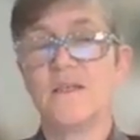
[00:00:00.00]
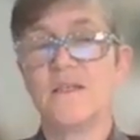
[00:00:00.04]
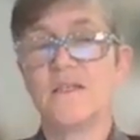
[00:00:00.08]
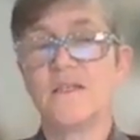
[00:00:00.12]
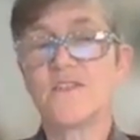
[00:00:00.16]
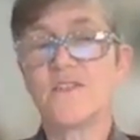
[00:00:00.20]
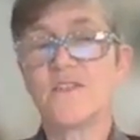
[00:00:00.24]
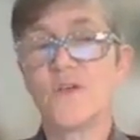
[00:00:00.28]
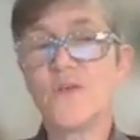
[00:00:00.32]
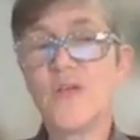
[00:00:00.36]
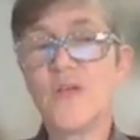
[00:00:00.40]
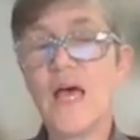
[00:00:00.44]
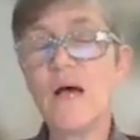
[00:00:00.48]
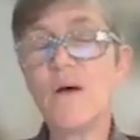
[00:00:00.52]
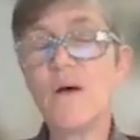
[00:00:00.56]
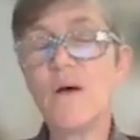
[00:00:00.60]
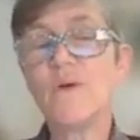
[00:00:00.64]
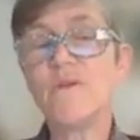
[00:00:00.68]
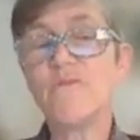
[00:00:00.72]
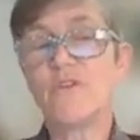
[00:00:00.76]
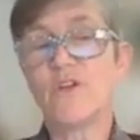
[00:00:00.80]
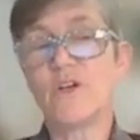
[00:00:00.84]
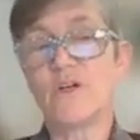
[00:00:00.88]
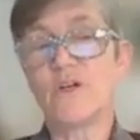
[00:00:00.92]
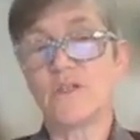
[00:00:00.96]
so now
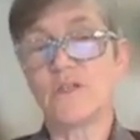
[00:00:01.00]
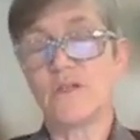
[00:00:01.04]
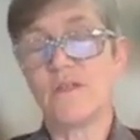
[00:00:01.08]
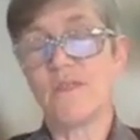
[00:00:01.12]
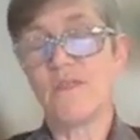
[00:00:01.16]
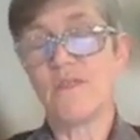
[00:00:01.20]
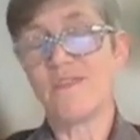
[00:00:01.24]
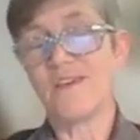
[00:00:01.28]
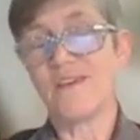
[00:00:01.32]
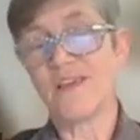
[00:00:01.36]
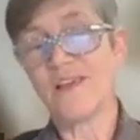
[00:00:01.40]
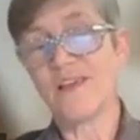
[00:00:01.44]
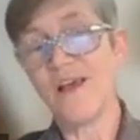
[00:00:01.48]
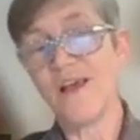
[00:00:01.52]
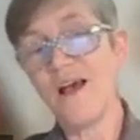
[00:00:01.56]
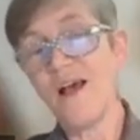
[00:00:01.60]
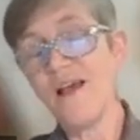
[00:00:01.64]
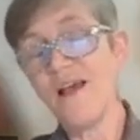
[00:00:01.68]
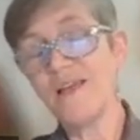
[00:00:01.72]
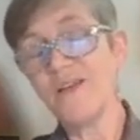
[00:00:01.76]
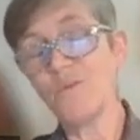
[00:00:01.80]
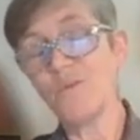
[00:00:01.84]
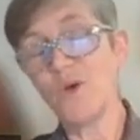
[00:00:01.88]
we've got the kind,